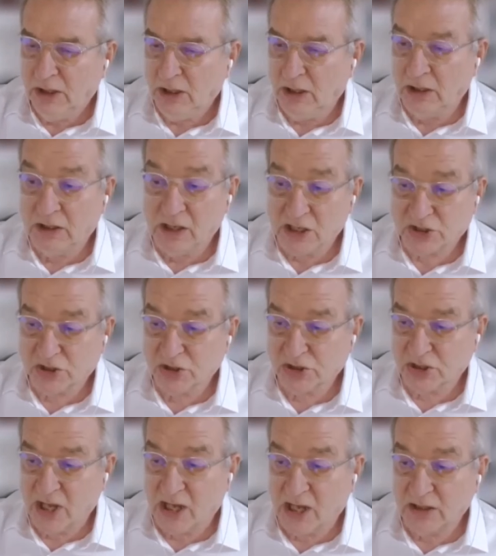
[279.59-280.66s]
And in
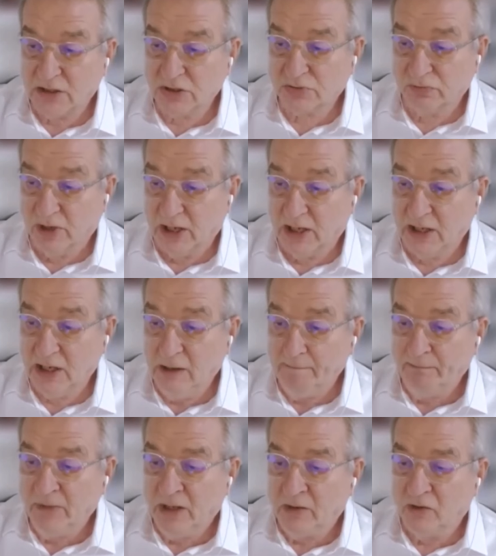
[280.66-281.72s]
essence, that is really
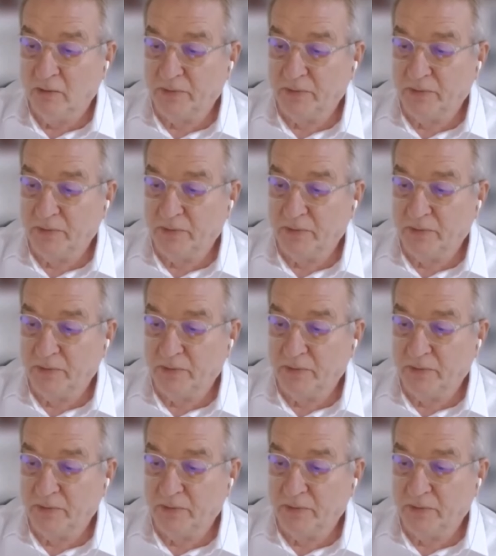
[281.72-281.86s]
the